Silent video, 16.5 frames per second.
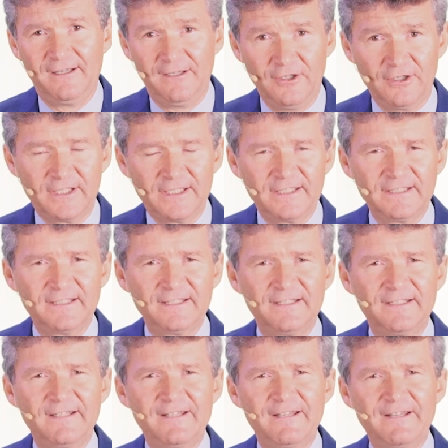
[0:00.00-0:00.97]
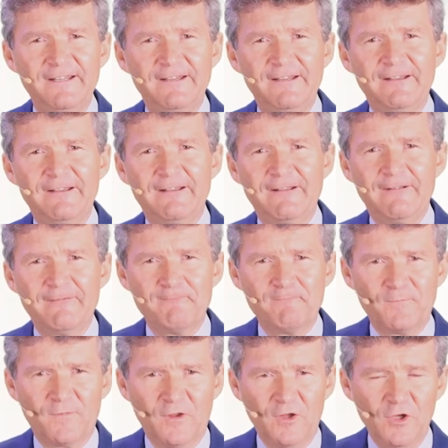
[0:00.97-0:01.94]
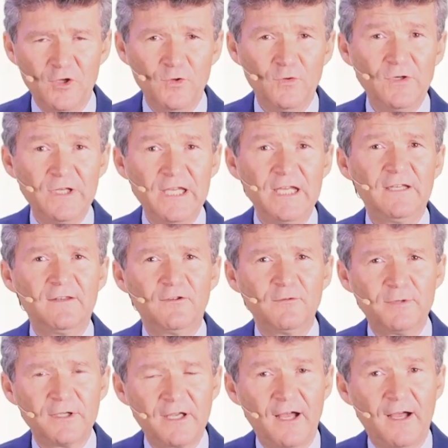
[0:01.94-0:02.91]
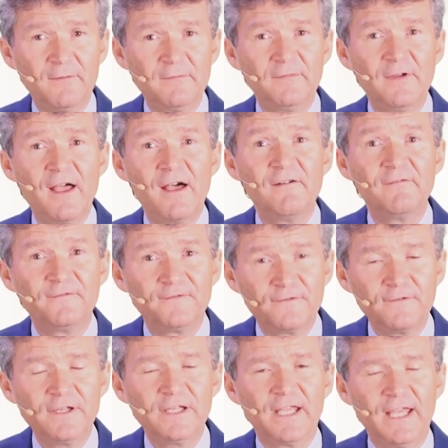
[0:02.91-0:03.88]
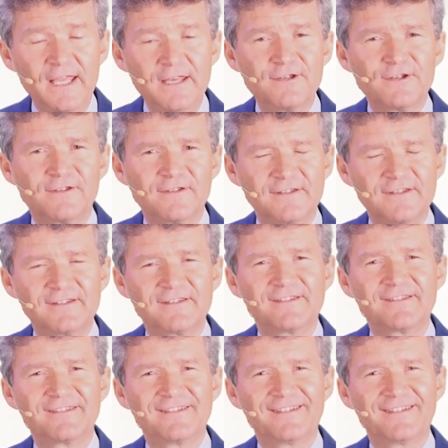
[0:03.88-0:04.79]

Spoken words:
look, you need to become free agents.